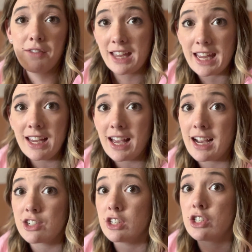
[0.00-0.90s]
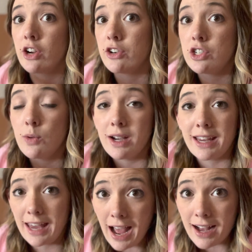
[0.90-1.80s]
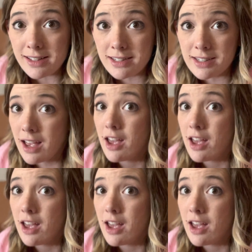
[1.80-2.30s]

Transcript: ink actually turn to a gas